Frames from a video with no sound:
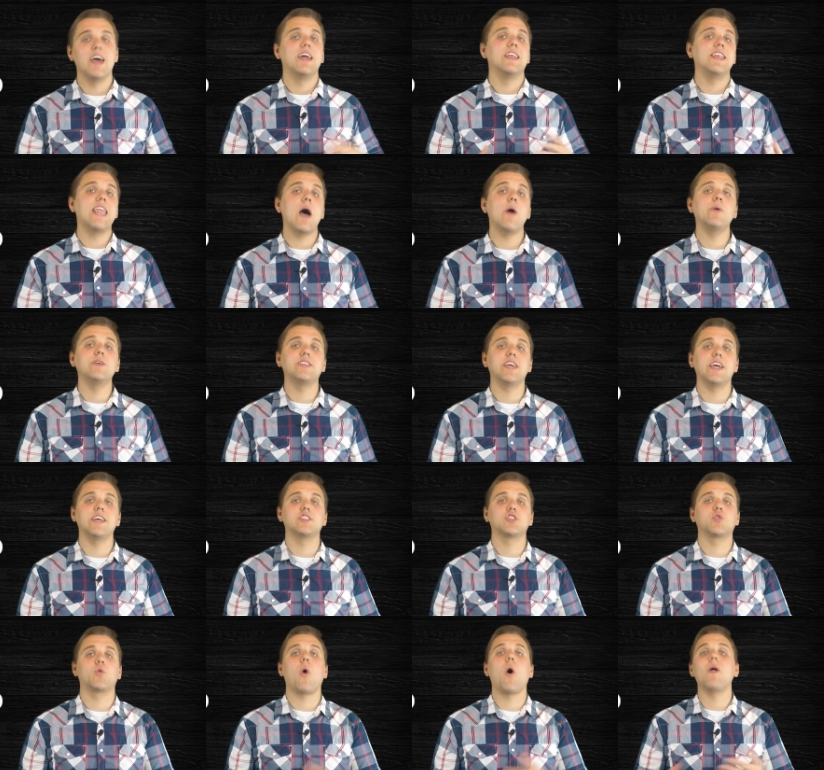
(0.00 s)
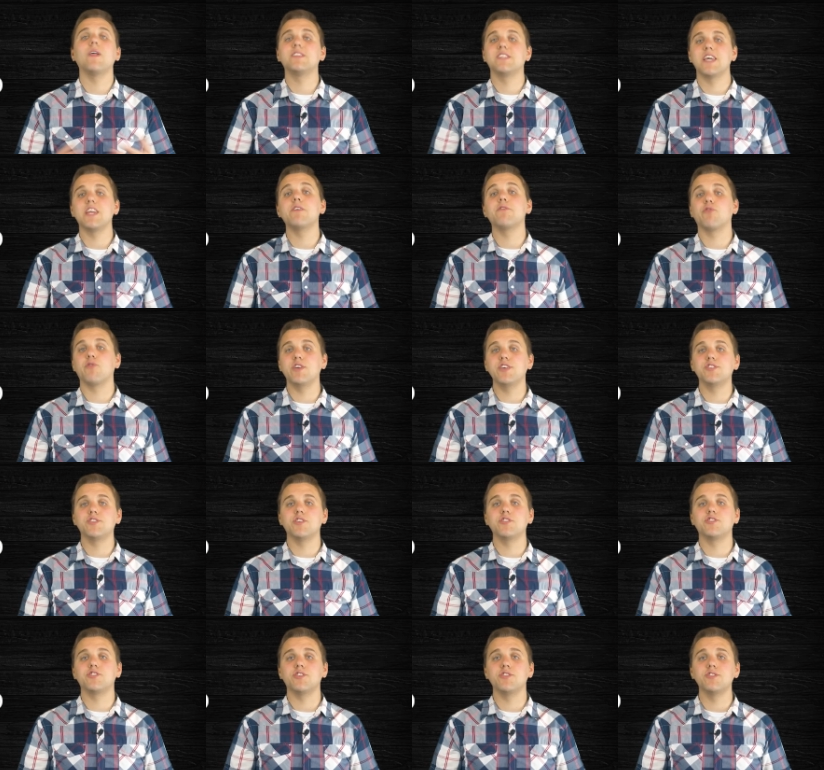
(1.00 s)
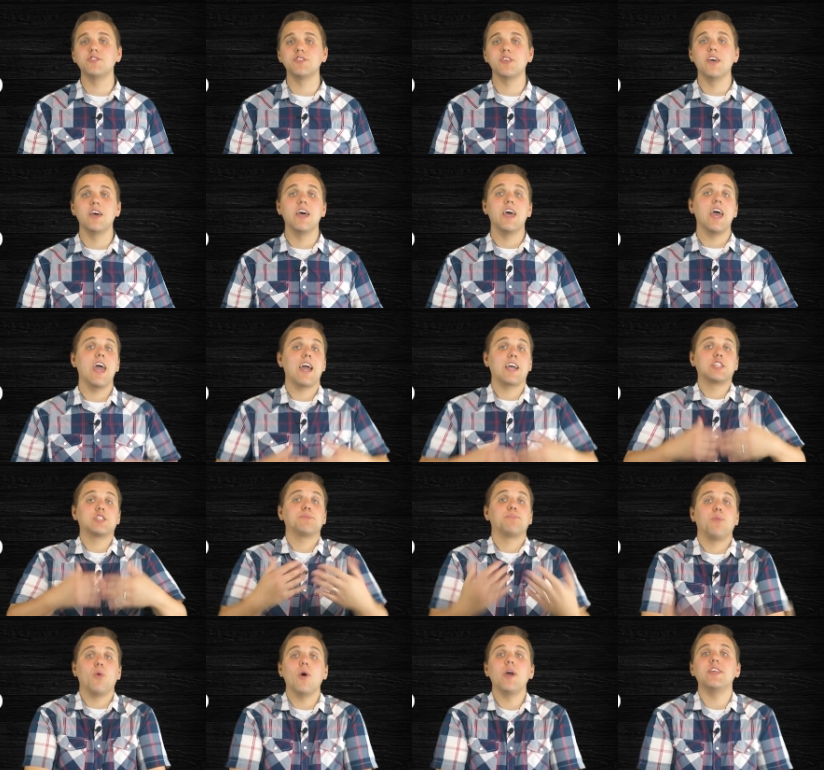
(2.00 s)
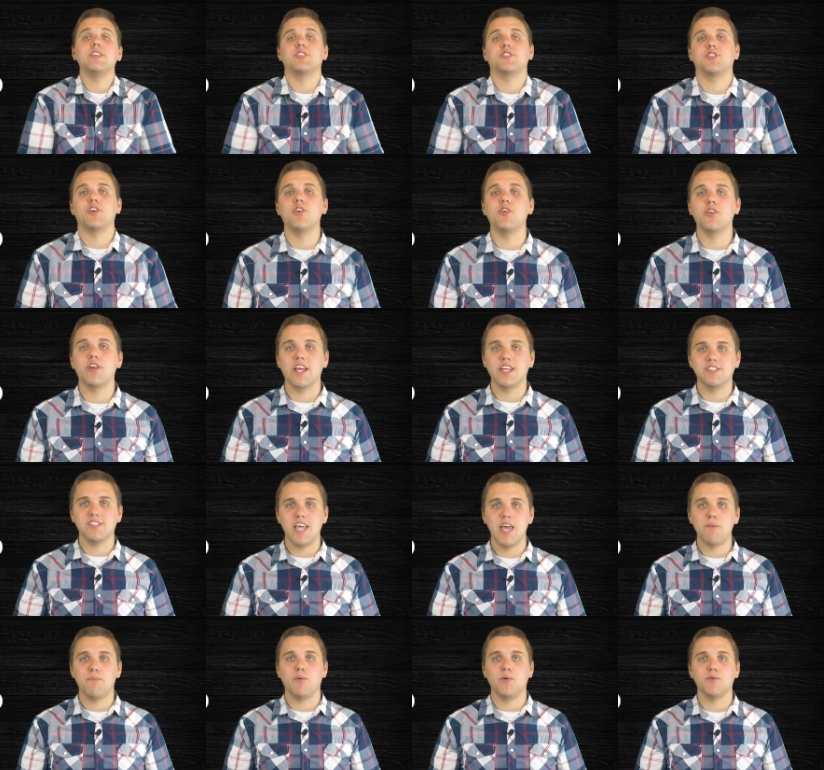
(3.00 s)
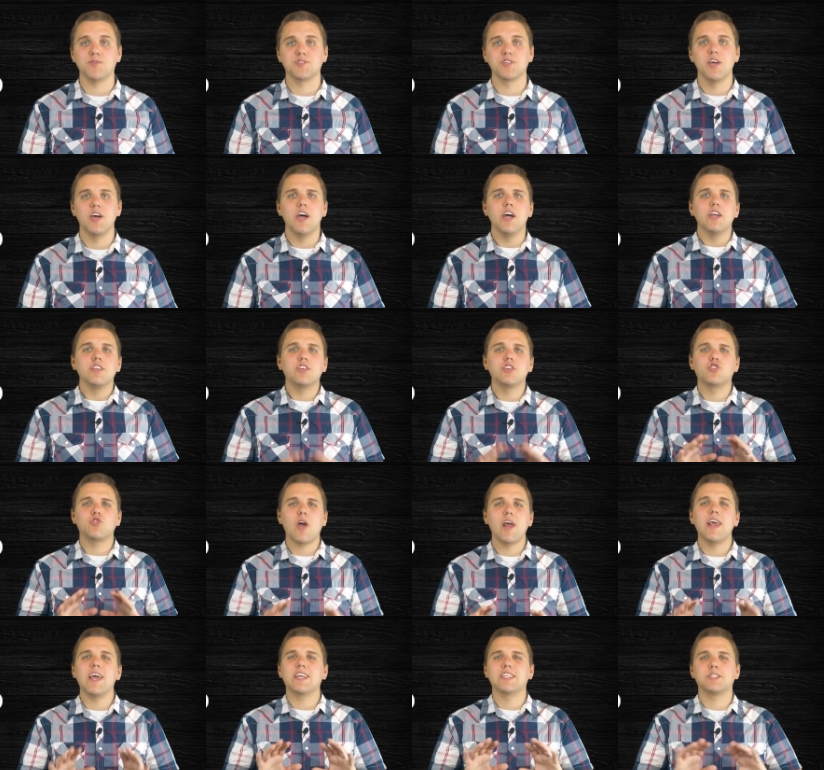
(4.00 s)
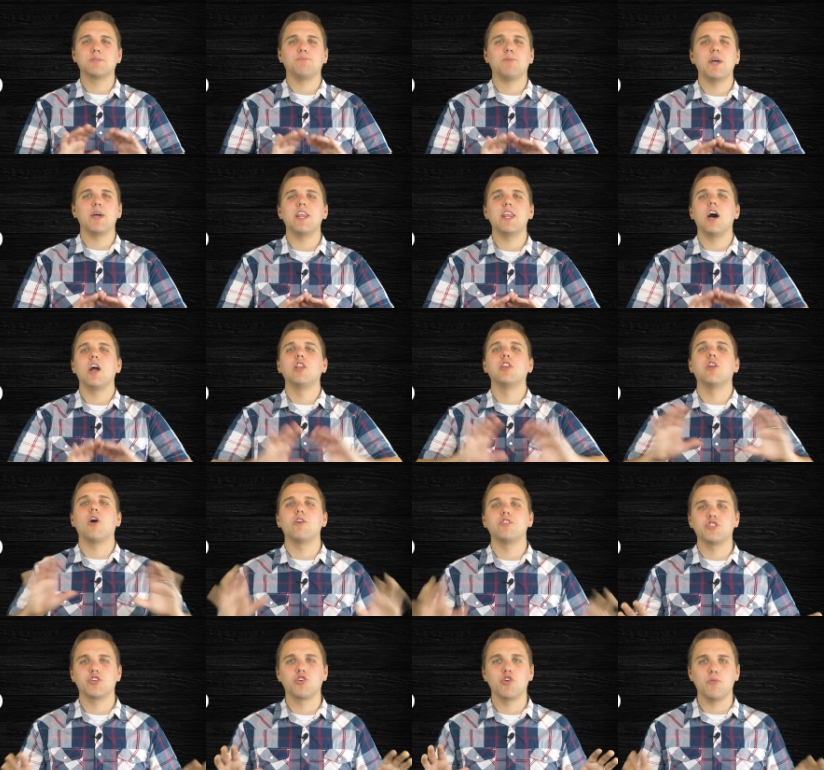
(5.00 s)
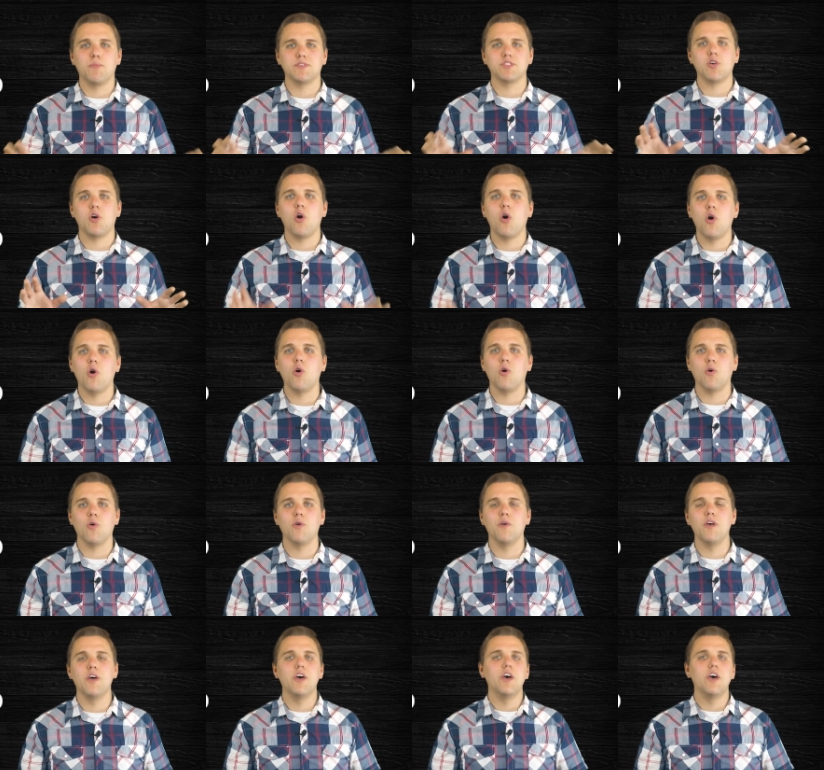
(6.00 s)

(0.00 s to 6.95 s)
Nowadays, qualitative researchers exploit certain examples to try to explain a larger group as a whole.